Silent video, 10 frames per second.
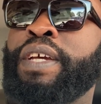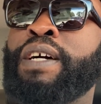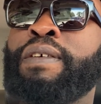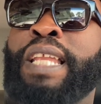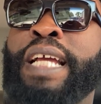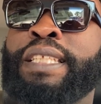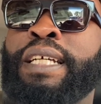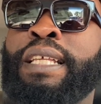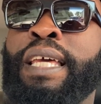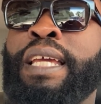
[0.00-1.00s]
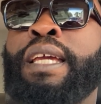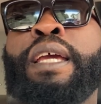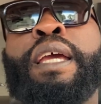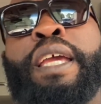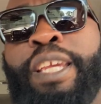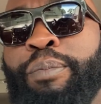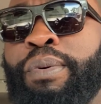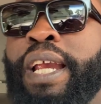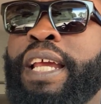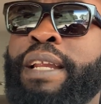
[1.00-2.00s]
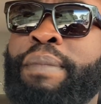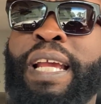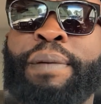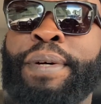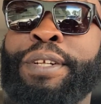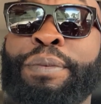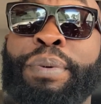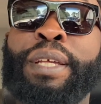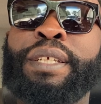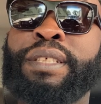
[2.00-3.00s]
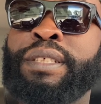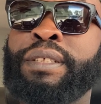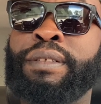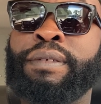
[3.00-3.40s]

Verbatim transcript: don't like the clay, he break it and make him a new piece.